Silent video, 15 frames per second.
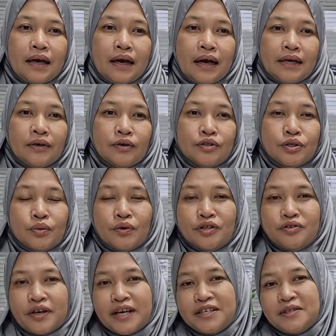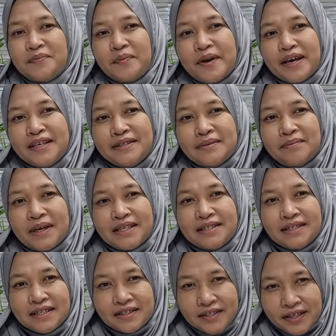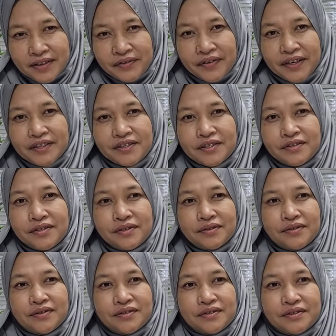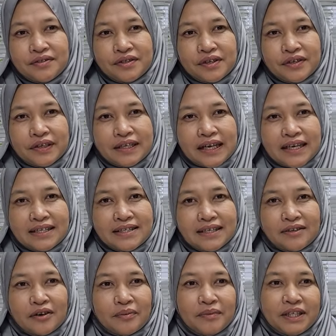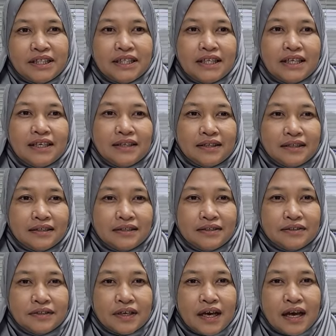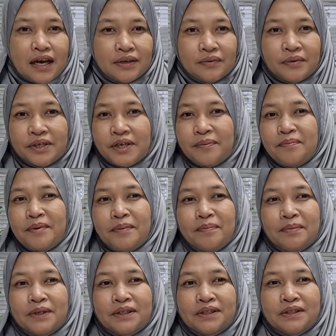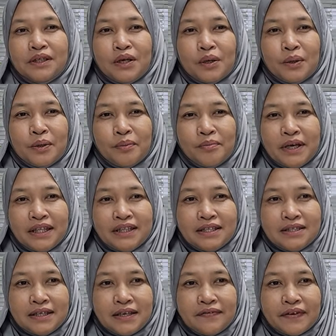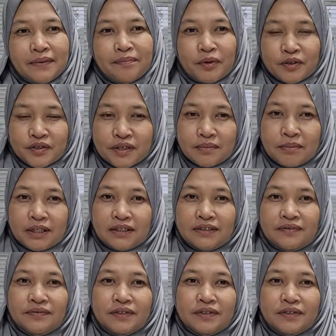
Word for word: I also want to express my sincere gratitude to the organizing committee, to the hardworking people who made this event possible.